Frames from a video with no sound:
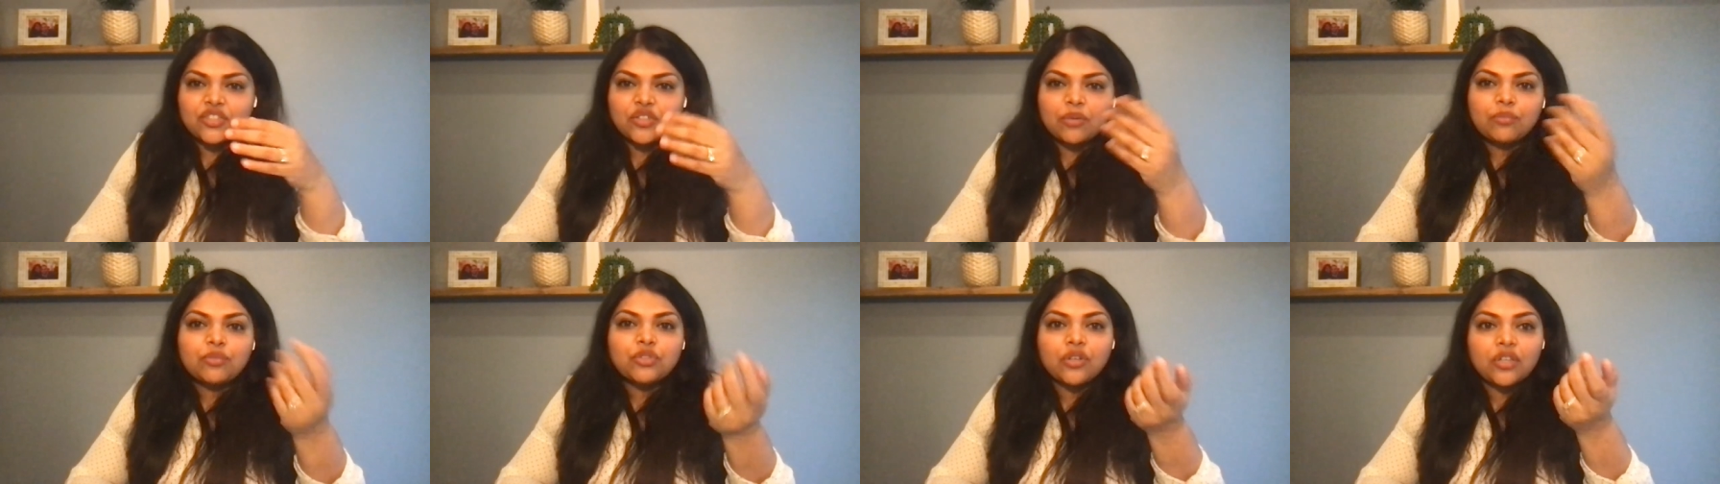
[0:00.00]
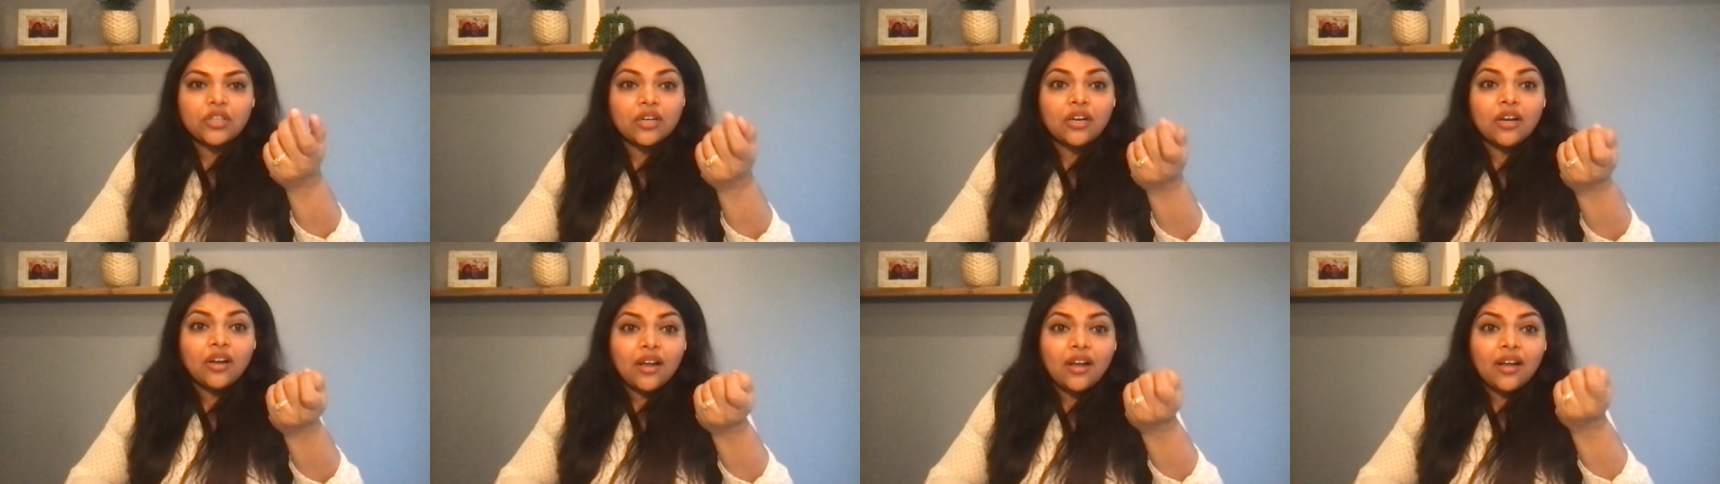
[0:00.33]
So I'm
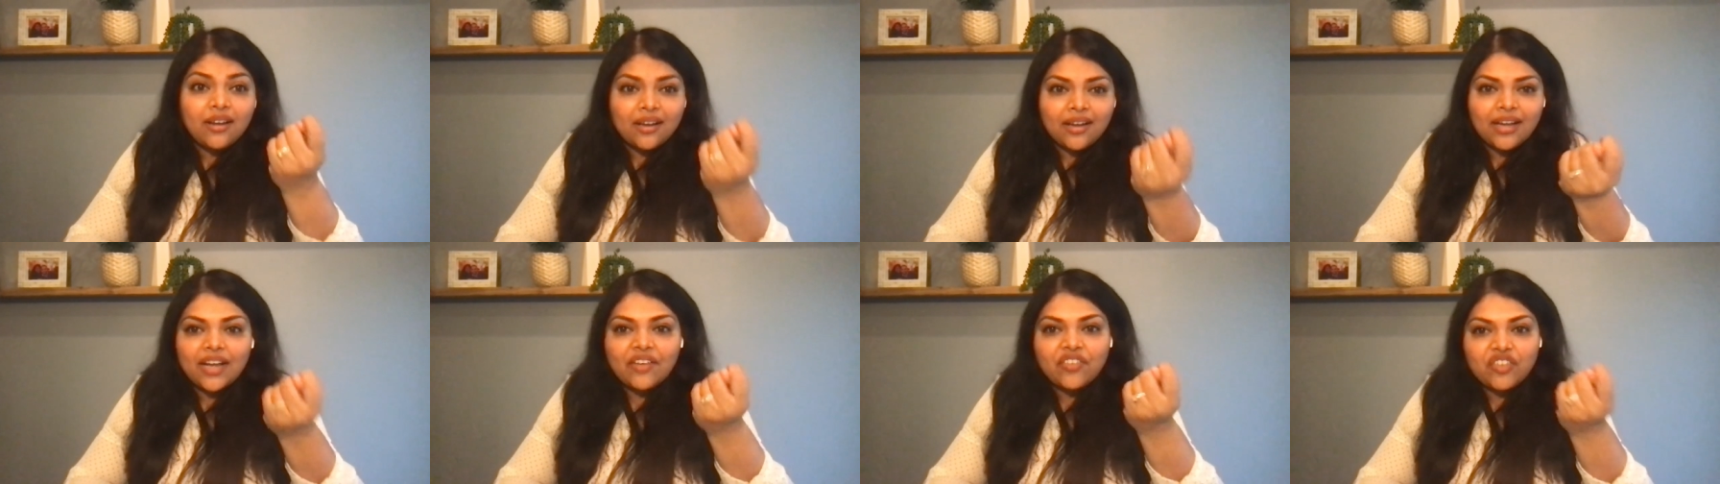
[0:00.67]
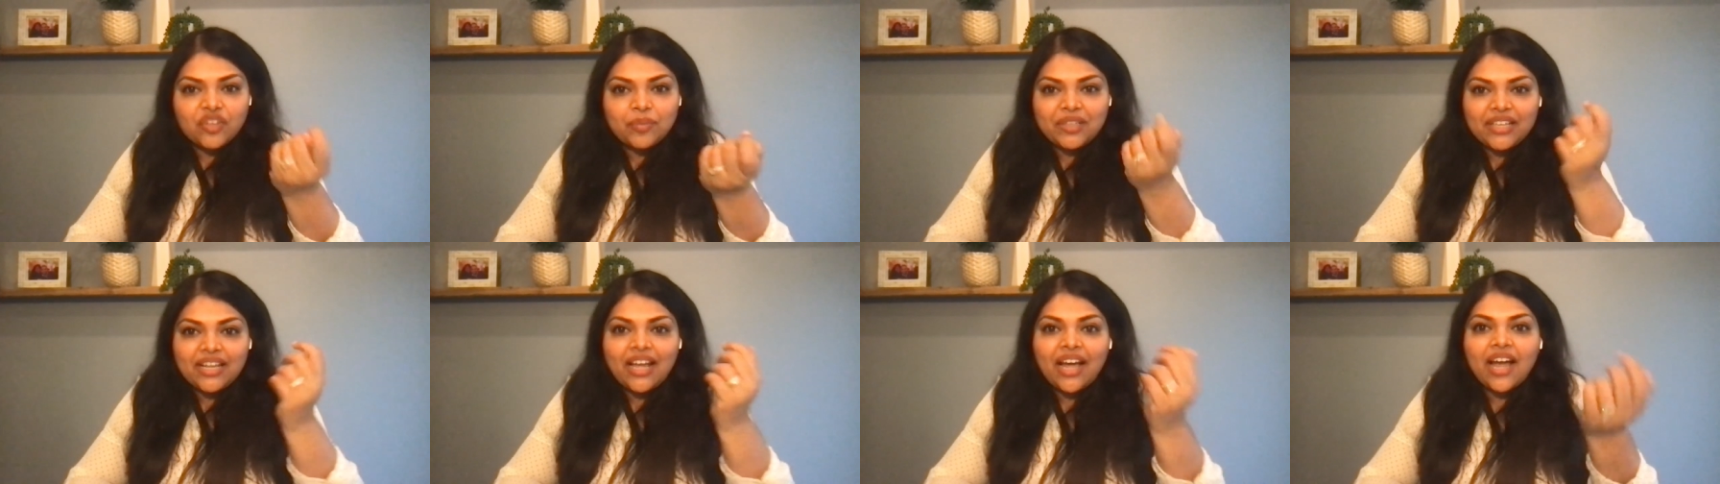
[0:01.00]
sure
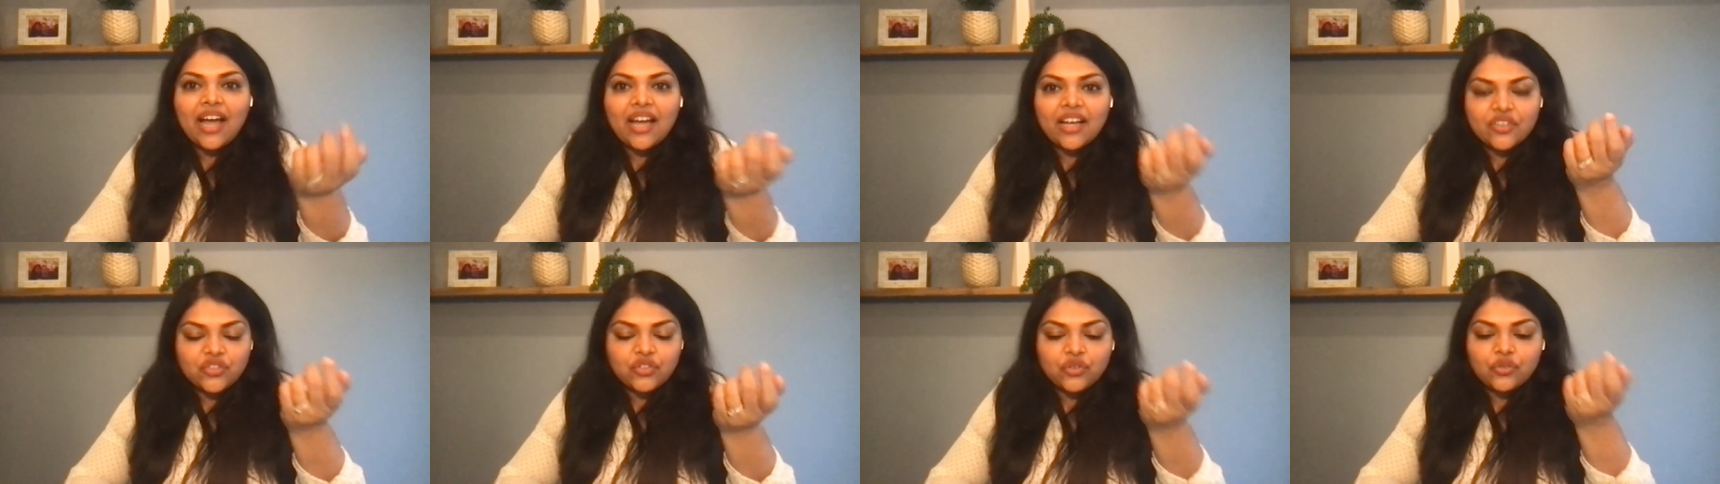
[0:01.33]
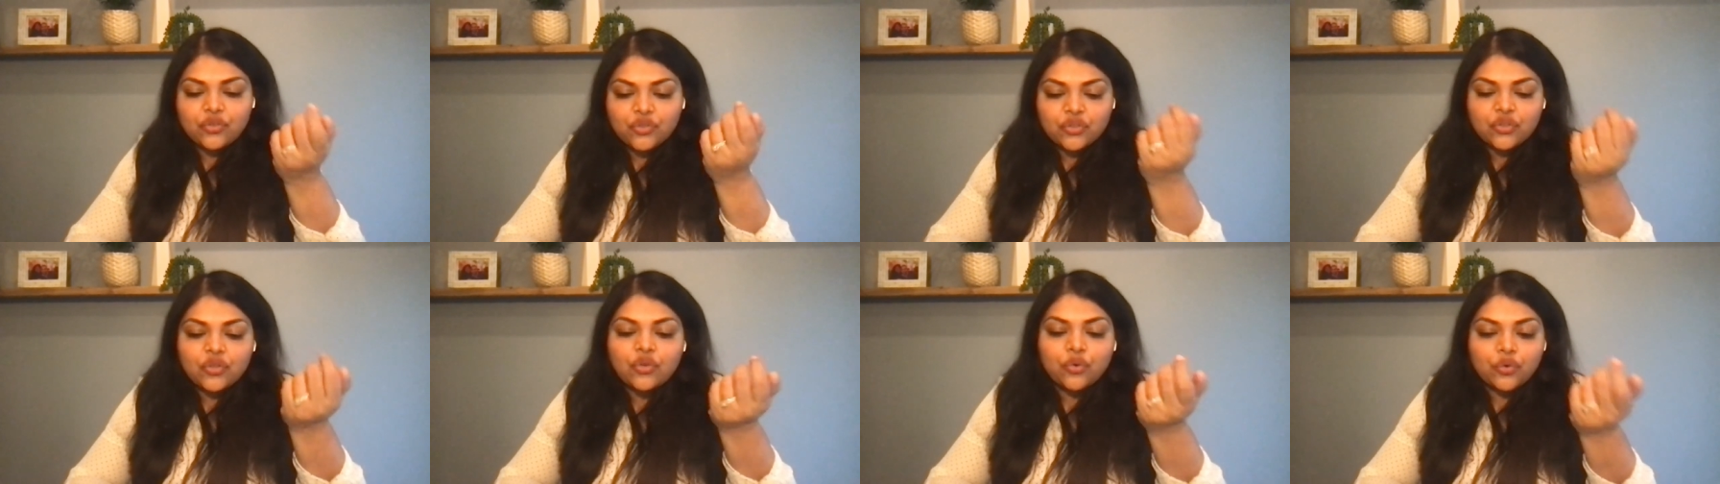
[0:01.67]
everybody has
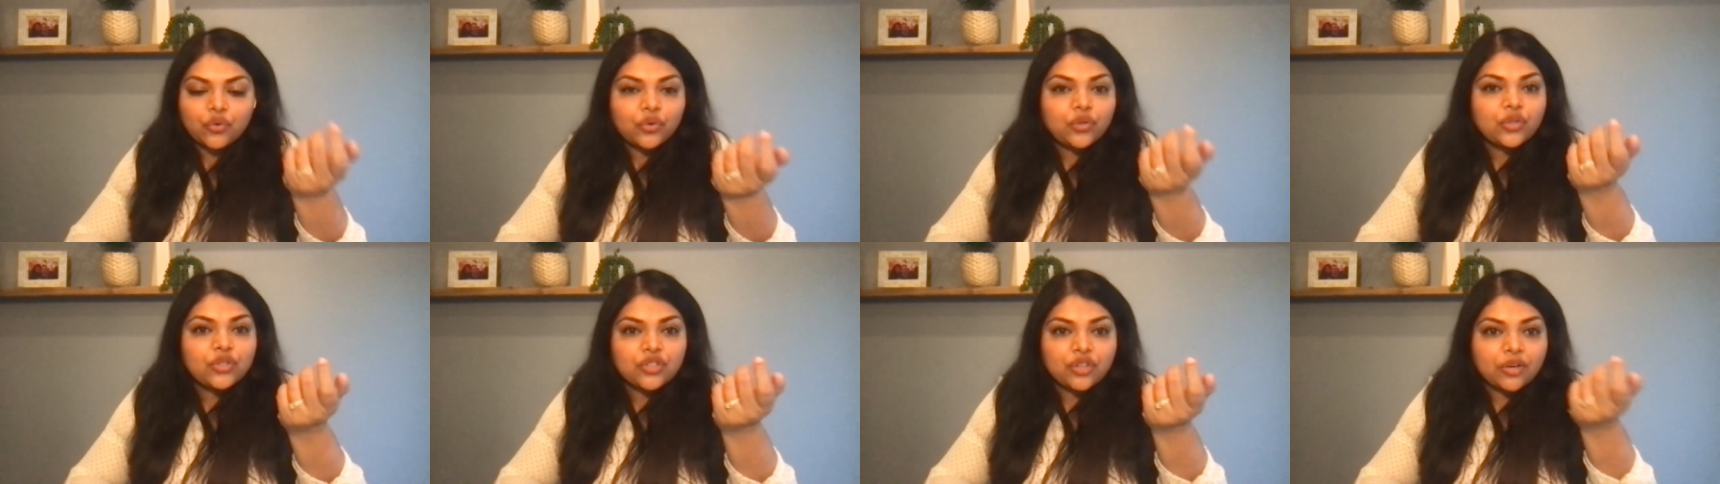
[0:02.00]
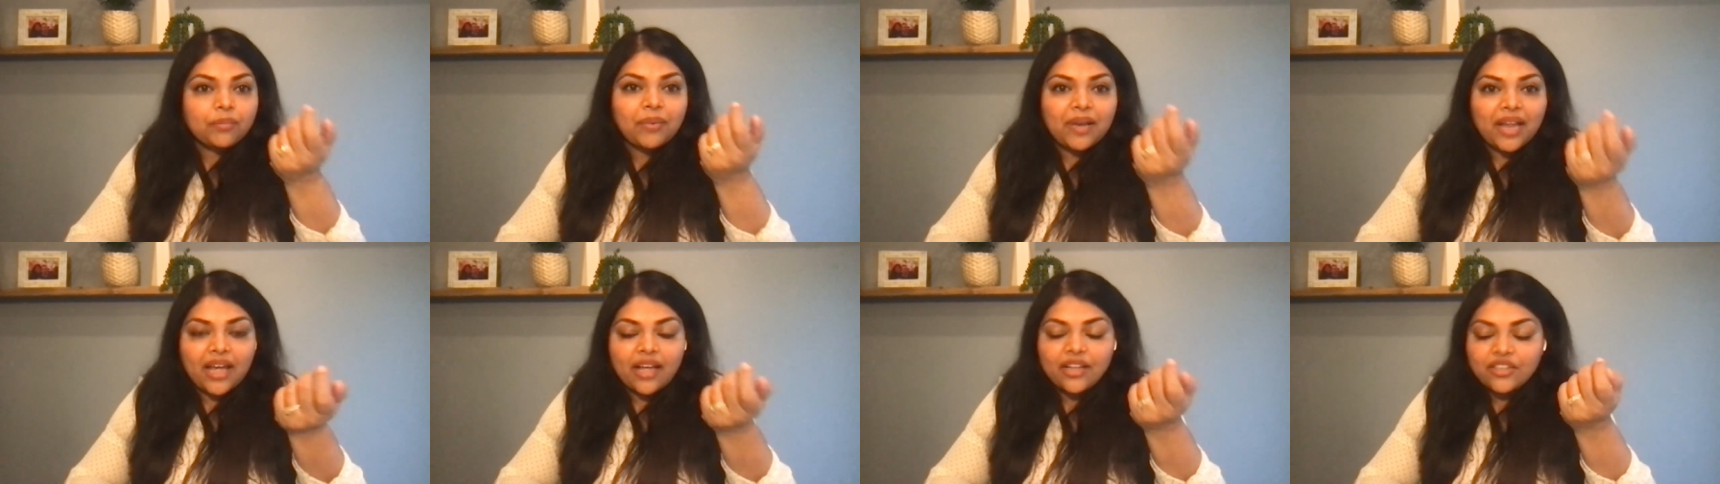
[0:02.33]
those goals or
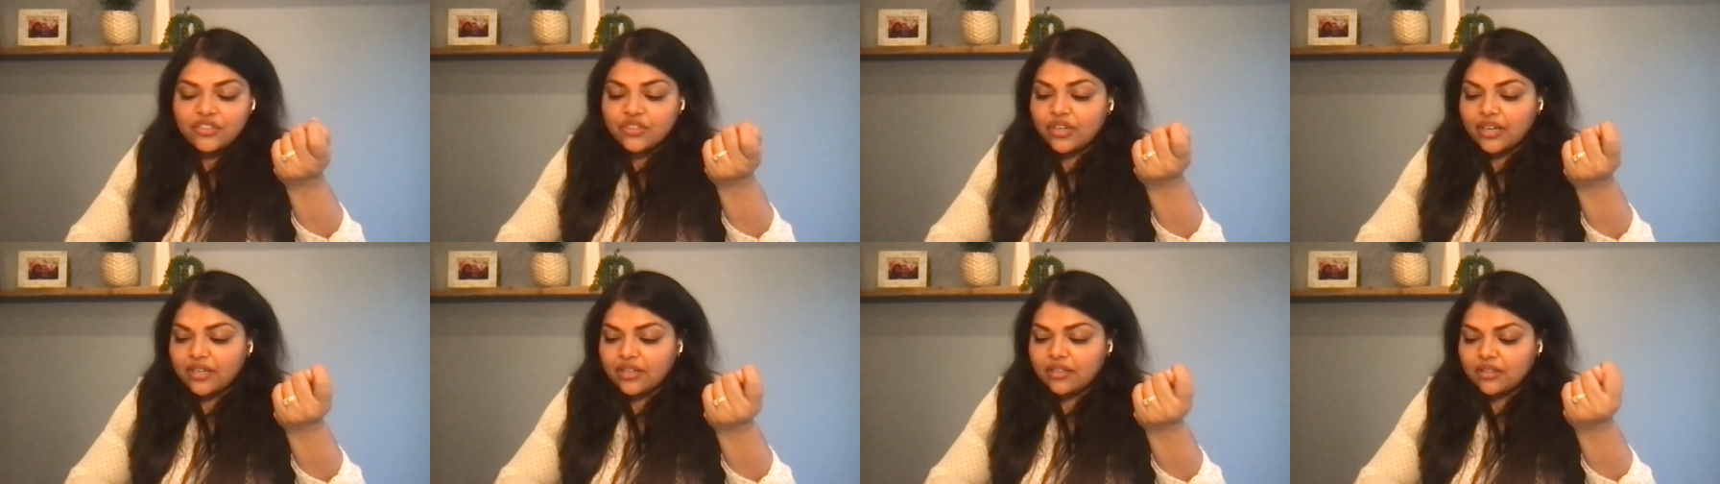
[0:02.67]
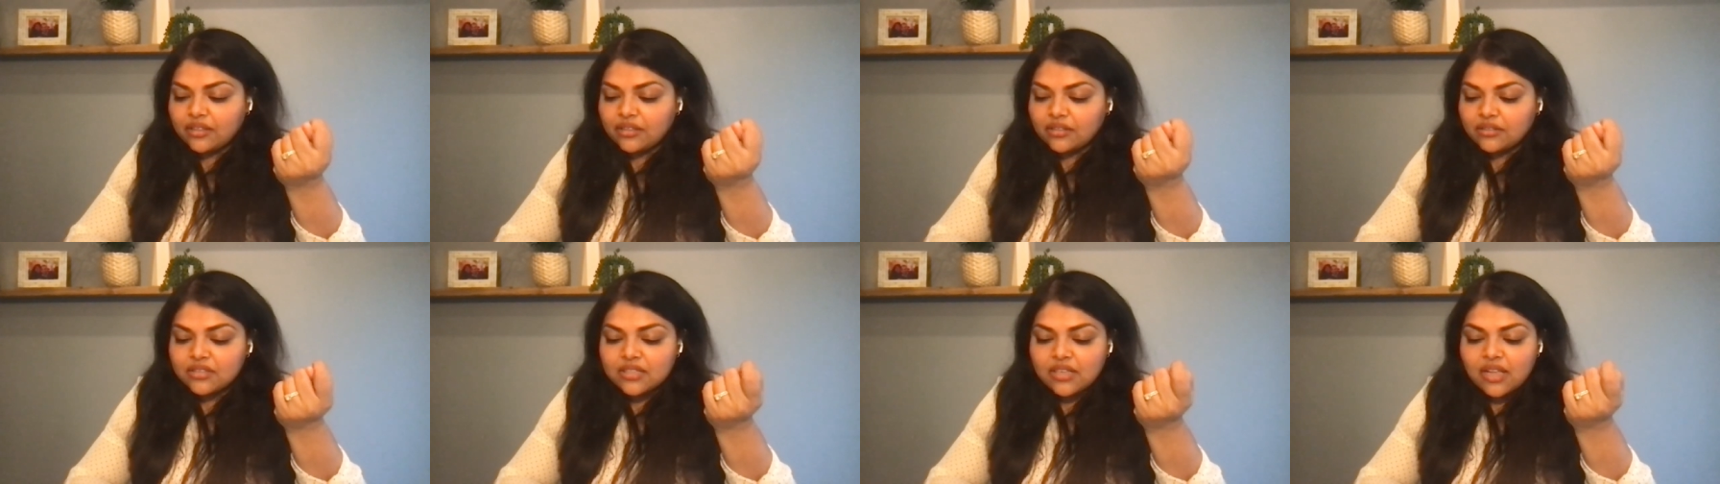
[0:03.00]
plans or
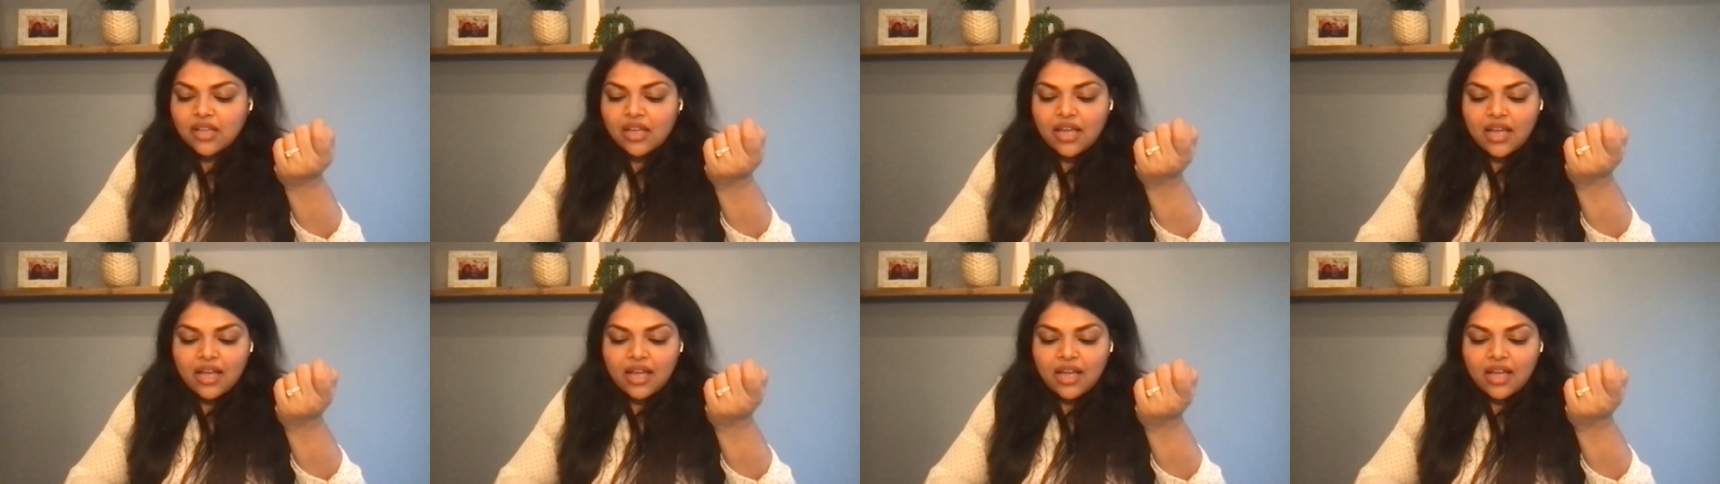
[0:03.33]
ideals.